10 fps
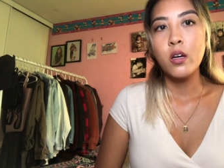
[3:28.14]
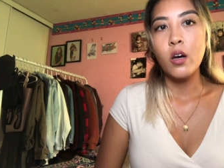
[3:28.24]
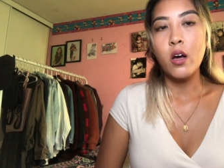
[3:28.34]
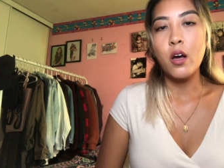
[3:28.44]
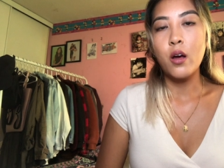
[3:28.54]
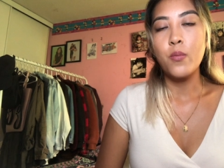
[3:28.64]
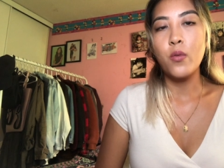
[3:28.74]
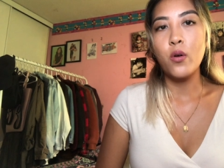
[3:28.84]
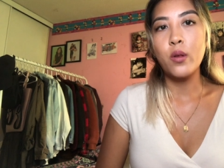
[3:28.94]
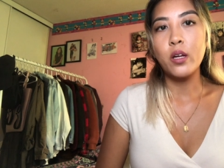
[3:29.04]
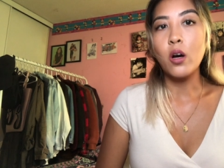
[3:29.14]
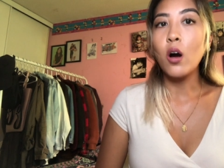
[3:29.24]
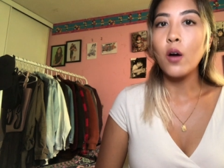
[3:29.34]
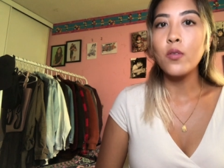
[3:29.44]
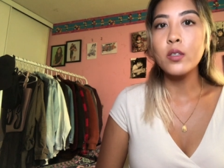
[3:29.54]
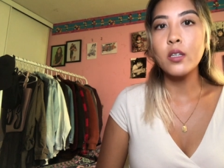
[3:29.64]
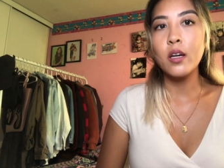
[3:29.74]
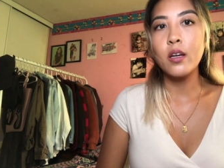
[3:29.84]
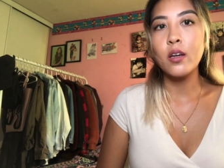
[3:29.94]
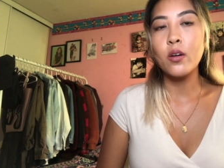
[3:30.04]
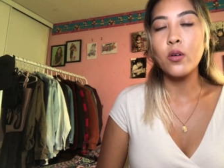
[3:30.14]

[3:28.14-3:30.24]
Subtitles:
more like an office setting,